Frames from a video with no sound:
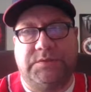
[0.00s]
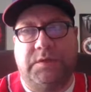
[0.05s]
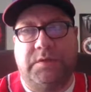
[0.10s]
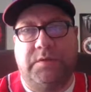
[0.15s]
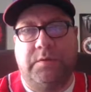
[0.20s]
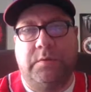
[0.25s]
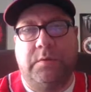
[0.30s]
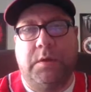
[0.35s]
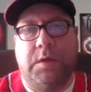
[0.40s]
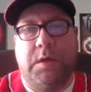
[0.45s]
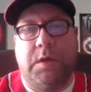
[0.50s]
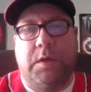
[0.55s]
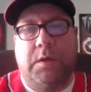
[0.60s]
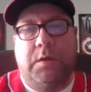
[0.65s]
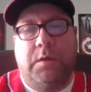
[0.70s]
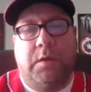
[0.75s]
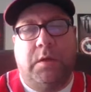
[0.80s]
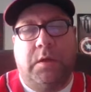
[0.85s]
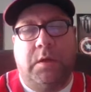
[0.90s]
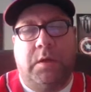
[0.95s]
So,
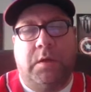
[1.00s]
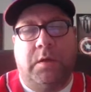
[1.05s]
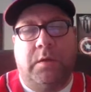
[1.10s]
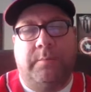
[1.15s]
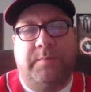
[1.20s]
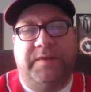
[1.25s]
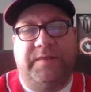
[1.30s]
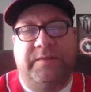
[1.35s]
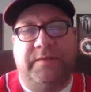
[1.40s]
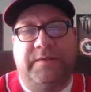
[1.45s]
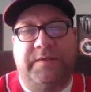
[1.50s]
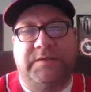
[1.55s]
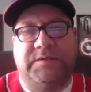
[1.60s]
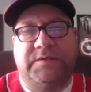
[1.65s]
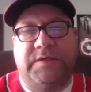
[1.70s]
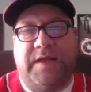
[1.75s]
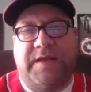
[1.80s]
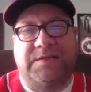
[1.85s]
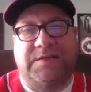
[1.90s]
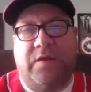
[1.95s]
but
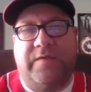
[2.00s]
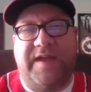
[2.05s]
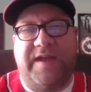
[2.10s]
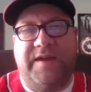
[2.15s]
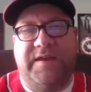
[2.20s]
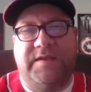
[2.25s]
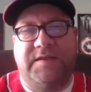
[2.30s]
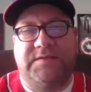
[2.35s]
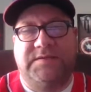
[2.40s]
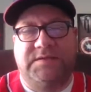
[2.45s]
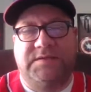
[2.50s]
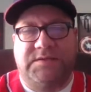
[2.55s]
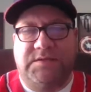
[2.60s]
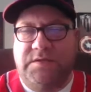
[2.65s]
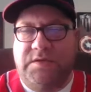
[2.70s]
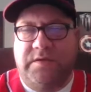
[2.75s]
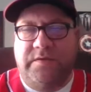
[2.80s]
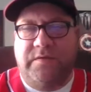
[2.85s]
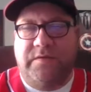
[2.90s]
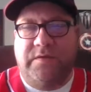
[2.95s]
that's all that
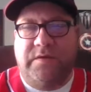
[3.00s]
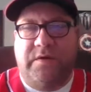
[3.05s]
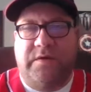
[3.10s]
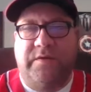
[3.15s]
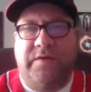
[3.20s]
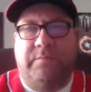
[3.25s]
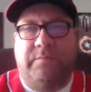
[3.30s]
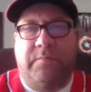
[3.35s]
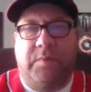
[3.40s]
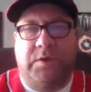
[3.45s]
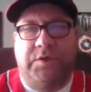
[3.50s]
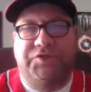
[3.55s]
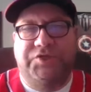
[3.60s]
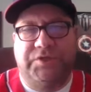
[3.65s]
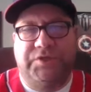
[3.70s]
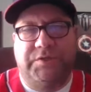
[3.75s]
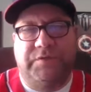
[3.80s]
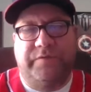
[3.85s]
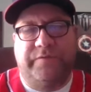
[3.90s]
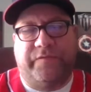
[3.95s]
is they're the
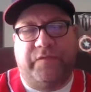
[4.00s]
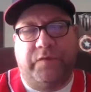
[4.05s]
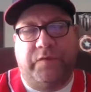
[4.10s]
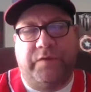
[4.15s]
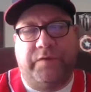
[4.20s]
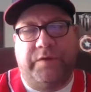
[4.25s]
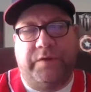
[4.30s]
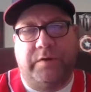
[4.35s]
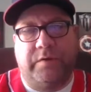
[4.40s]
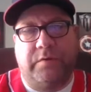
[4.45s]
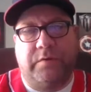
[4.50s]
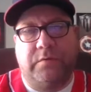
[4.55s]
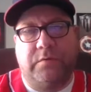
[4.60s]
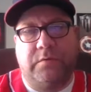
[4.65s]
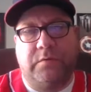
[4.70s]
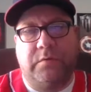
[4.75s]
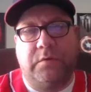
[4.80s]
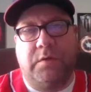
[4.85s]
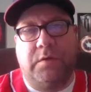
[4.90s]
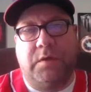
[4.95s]
merchant for their
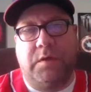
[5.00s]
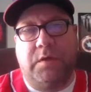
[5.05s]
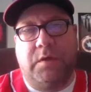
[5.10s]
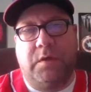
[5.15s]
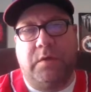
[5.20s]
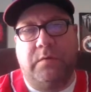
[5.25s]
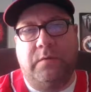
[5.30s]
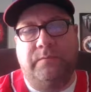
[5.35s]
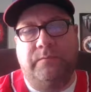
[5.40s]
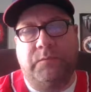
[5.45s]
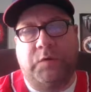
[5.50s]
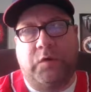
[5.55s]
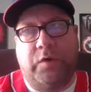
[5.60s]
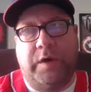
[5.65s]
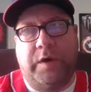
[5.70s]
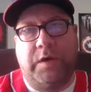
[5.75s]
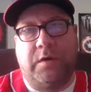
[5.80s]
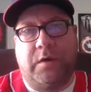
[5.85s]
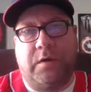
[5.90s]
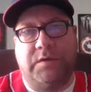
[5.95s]

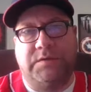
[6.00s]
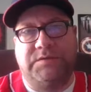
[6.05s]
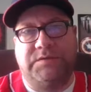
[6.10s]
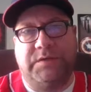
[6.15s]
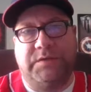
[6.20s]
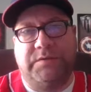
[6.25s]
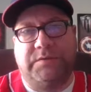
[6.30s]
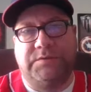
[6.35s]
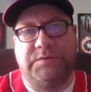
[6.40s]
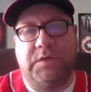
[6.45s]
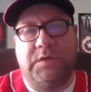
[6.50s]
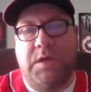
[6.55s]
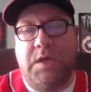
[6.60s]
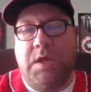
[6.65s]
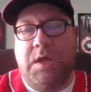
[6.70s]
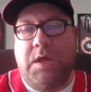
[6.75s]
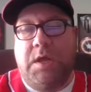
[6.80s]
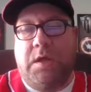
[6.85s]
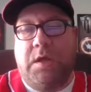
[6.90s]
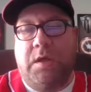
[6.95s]
credit card sales.
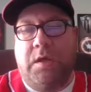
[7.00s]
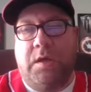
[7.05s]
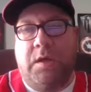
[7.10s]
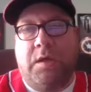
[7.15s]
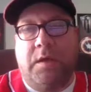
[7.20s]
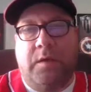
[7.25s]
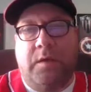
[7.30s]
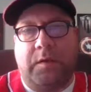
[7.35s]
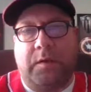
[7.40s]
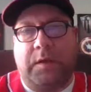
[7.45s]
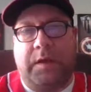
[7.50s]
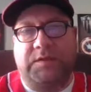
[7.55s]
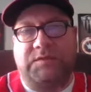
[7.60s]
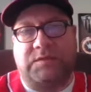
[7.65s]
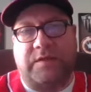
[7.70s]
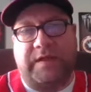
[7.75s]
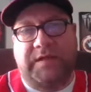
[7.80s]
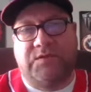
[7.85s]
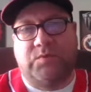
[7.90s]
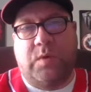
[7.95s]

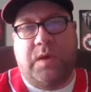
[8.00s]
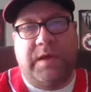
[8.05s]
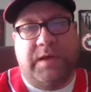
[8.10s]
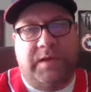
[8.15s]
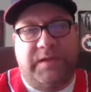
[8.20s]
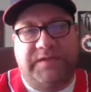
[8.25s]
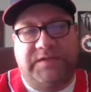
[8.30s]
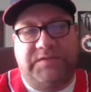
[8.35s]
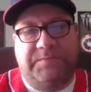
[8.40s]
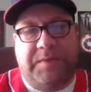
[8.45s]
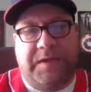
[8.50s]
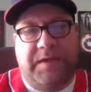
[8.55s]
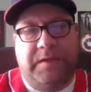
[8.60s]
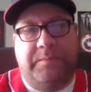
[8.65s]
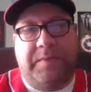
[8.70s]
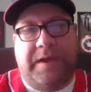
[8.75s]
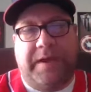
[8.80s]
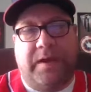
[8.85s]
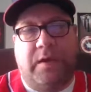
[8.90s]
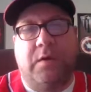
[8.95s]
So that's why it links
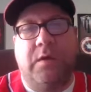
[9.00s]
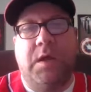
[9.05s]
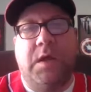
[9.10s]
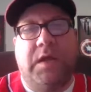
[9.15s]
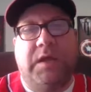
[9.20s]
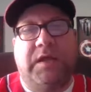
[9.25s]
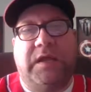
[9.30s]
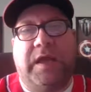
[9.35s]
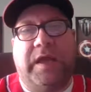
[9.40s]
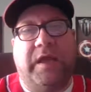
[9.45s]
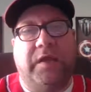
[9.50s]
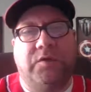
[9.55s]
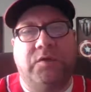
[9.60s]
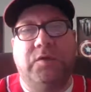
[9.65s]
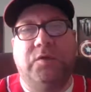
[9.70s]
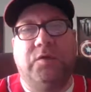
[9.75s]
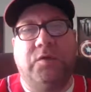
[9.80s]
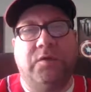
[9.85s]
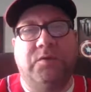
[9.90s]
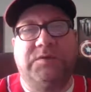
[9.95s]
PayPal.
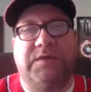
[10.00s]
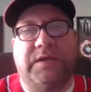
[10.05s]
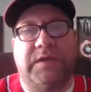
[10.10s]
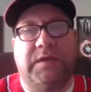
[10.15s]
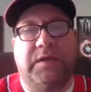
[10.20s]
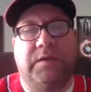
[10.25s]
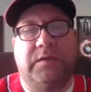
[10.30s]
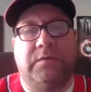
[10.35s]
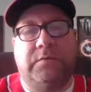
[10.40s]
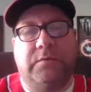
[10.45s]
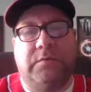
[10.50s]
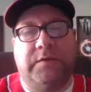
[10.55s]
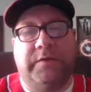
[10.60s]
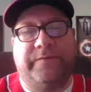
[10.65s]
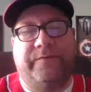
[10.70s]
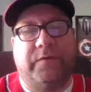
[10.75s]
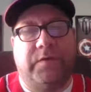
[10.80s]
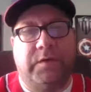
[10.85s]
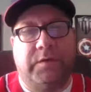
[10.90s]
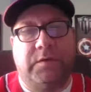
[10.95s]
Can you use a
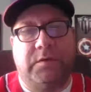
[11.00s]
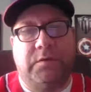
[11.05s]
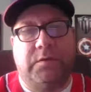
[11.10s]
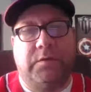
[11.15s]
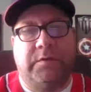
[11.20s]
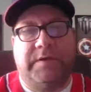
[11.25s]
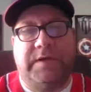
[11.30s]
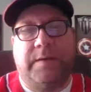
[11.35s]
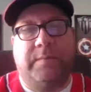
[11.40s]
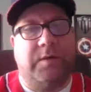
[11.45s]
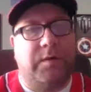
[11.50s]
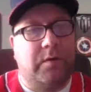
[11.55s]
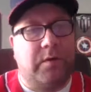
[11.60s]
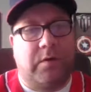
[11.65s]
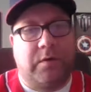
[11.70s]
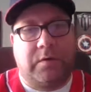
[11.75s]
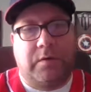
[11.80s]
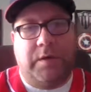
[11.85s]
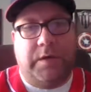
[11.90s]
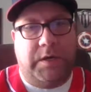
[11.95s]
different debit
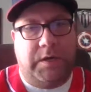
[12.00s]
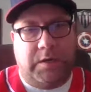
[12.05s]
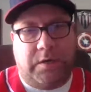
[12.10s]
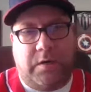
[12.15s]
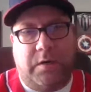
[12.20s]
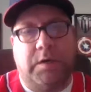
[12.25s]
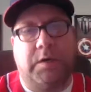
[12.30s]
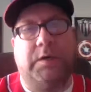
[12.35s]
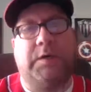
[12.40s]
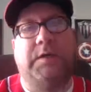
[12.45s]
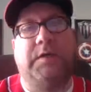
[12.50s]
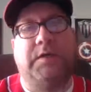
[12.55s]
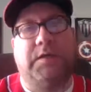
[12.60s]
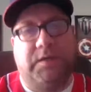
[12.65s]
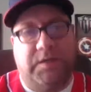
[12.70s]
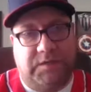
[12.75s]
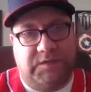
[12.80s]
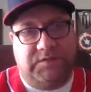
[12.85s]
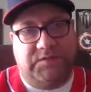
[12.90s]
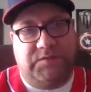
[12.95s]
or credit card?
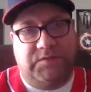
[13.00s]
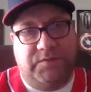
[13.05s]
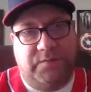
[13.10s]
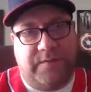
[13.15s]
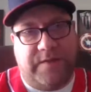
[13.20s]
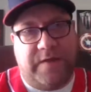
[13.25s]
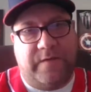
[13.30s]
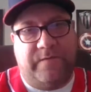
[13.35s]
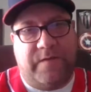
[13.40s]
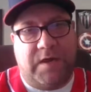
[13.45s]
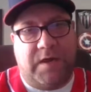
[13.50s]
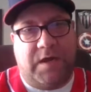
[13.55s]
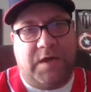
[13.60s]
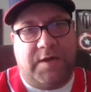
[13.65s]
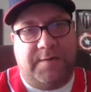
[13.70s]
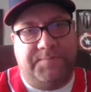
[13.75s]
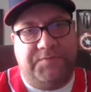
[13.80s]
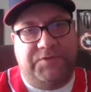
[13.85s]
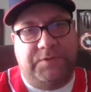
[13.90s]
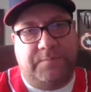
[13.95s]
Yes, you have that
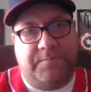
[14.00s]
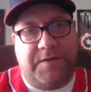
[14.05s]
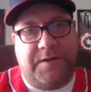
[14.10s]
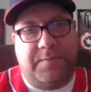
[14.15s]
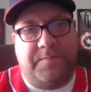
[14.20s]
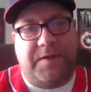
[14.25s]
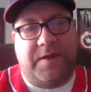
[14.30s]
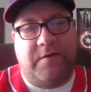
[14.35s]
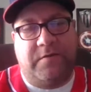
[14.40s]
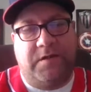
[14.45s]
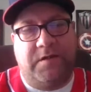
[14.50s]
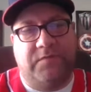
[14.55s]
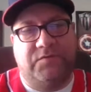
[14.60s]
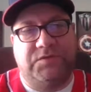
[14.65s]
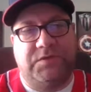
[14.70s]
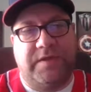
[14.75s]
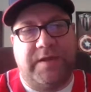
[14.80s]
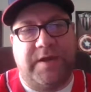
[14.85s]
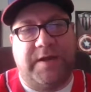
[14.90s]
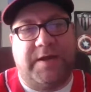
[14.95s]
option. PayPal
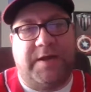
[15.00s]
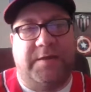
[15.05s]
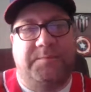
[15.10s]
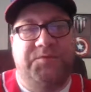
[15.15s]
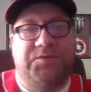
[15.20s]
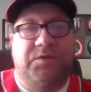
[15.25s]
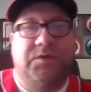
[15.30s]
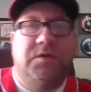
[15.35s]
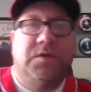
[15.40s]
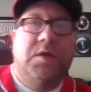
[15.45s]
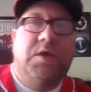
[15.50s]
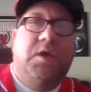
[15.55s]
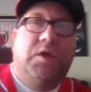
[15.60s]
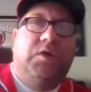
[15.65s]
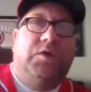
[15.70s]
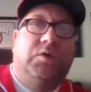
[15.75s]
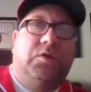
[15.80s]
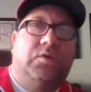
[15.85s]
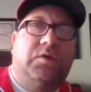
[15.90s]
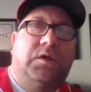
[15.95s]
gives you that option.
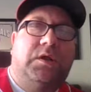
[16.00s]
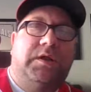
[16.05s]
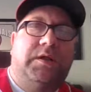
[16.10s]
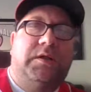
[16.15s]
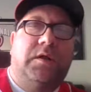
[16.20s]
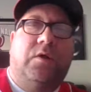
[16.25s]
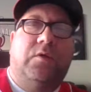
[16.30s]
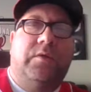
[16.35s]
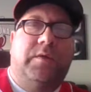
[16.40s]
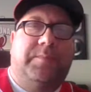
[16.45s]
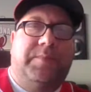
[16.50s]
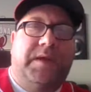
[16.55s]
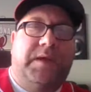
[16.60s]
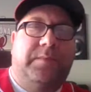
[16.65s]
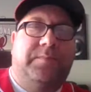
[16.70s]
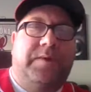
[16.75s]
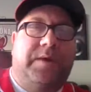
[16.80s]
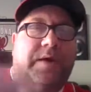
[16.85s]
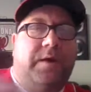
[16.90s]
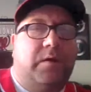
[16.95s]
You'll click on the
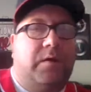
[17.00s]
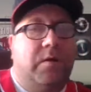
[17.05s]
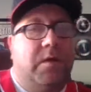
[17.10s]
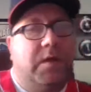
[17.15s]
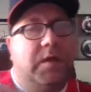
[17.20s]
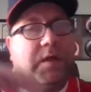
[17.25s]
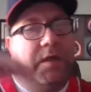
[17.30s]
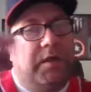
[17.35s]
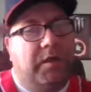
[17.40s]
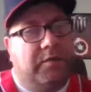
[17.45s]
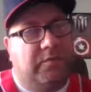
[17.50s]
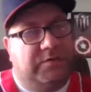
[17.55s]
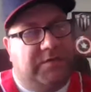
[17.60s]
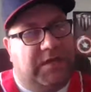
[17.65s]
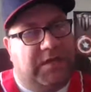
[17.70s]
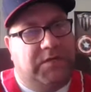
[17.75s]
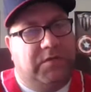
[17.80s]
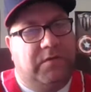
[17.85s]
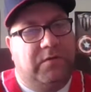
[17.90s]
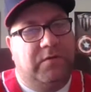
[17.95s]
PayPal. It'll
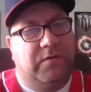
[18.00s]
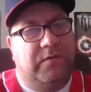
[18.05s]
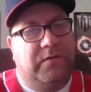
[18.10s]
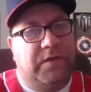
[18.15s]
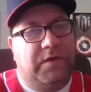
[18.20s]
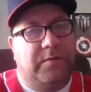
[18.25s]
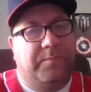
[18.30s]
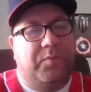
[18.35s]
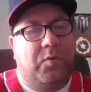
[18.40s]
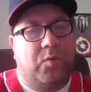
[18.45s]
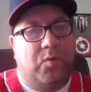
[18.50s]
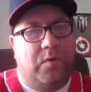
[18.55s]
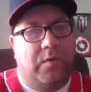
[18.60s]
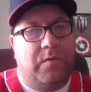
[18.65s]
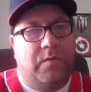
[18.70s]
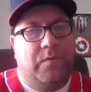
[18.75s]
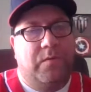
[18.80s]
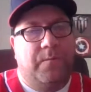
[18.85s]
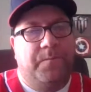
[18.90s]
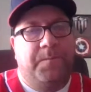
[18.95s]
take you to their
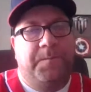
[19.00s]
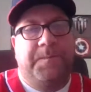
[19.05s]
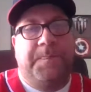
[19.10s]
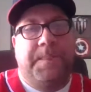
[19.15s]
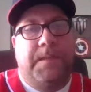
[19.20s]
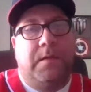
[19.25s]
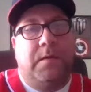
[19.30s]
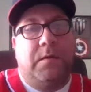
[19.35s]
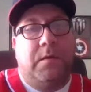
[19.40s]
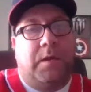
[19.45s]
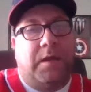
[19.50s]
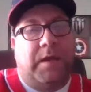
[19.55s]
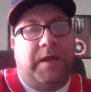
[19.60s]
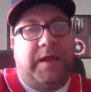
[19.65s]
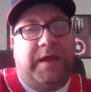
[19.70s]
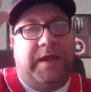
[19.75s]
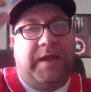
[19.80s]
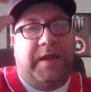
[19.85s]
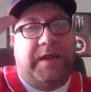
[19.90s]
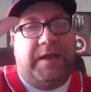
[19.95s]
portal,
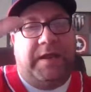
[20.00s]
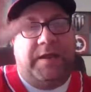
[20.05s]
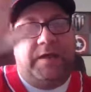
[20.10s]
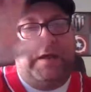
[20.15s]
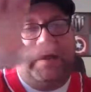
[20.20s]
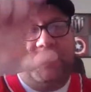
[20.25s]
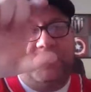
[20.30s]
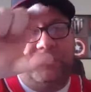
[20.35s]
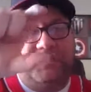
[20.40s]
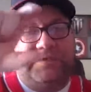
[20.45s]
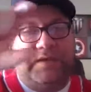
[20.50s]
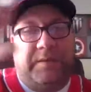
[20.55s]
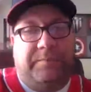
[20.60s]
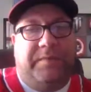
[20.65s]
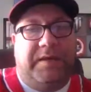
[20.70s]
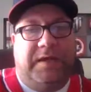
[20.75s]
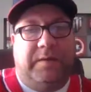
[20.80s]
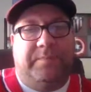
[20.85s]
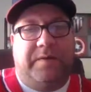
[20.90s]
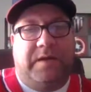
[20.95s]
and it'll say
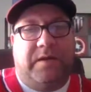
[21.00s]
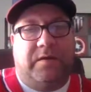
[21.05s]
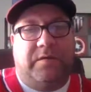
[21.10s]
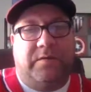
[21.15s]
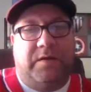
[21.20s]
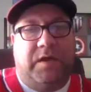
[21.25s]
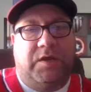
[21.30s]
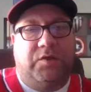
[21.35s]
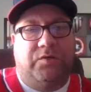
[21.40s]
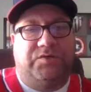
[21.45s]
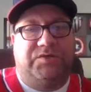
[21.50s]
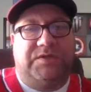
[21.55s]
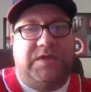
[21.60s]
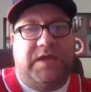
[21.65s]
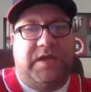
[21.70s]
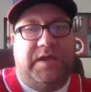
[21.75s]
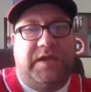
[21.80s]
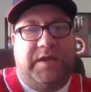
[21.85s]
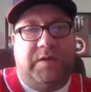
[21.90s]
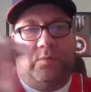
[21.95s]
PayPal, and you'll
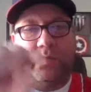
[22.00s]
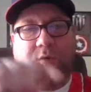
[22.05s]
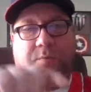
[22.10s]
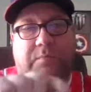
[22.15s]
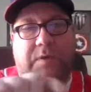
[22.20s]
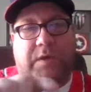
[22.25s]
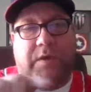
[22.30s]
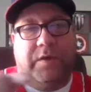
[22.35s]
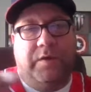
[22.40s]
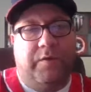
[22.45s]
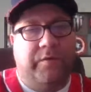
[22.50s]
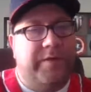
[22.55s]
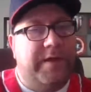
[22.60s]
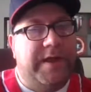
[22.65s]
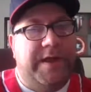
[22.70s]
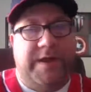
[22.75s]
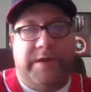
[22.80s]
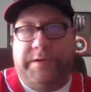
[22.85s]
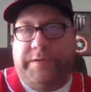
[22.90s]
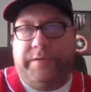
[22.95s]
sign in. Well, below
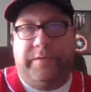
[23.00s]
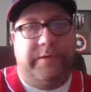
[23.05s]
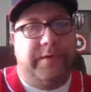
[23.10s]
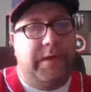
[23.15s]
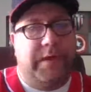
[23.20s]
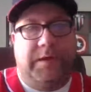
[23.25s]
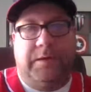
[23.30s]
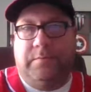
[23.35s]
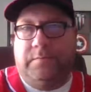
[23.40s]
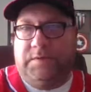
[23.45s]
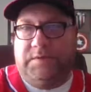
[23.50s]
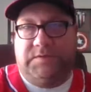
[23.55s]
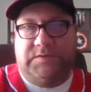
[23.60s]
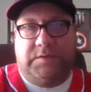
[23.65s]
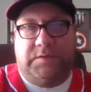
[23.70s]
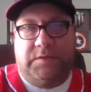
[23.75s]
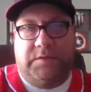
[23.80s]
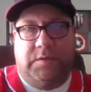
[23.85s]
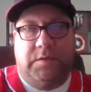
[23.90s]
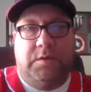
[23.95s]
that, you can't
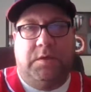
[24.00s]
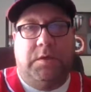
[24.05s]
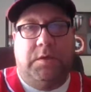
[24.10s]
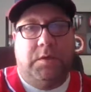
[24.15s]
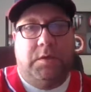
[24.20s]
miss it.